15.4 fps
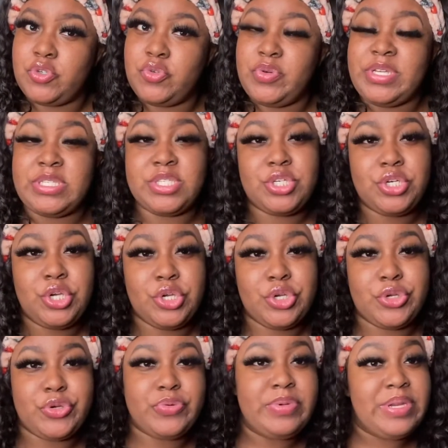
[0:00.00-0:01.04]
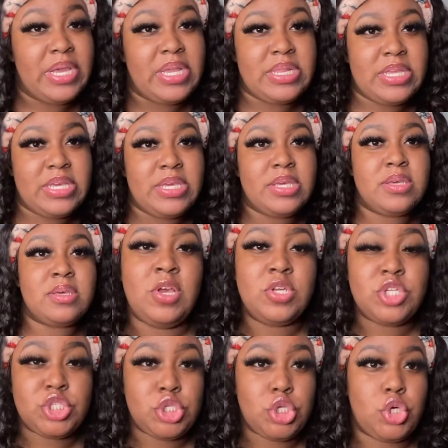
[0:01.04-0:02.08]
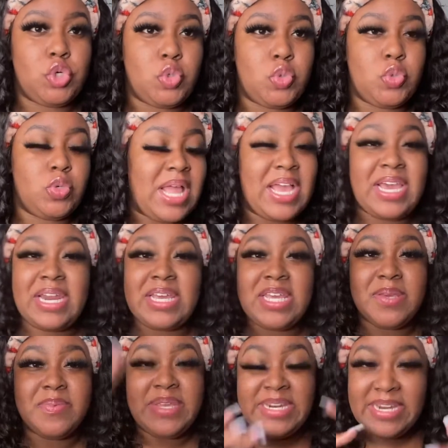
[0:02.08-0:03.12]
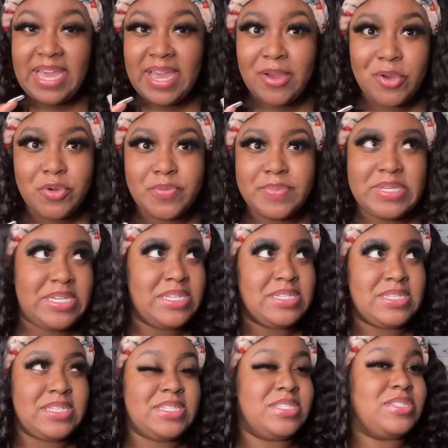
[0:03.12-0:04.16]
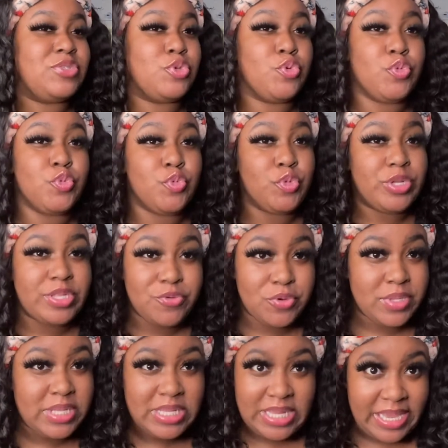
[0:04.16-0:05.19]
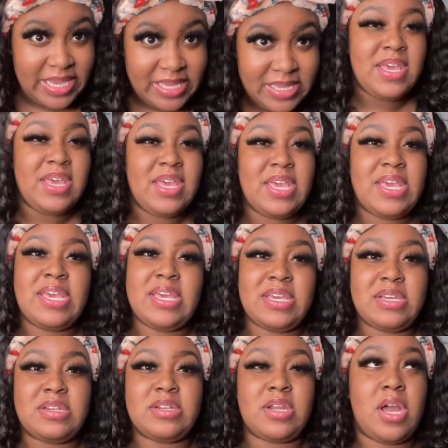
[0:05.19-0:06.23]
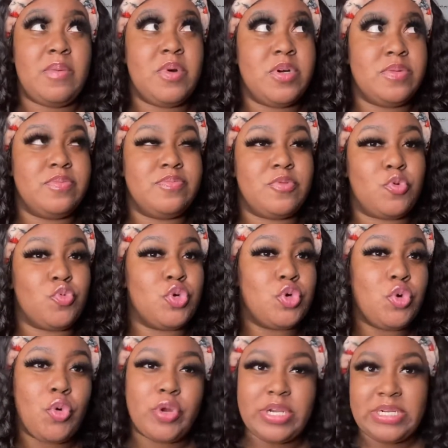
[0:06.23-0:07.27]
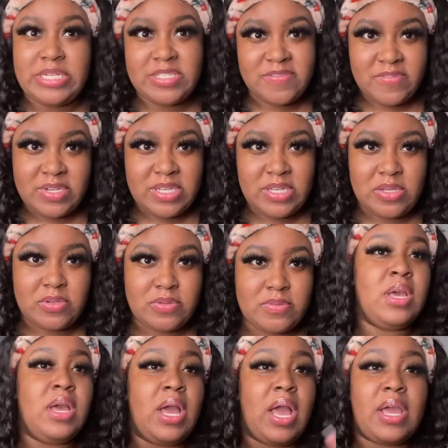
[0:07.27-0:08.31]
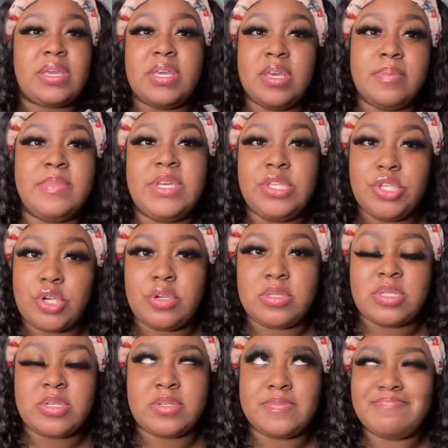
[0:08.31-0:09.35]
it's your girl Nelly. So I gotta keep it down because it's really late and I'm up recording this video. I can't be turned up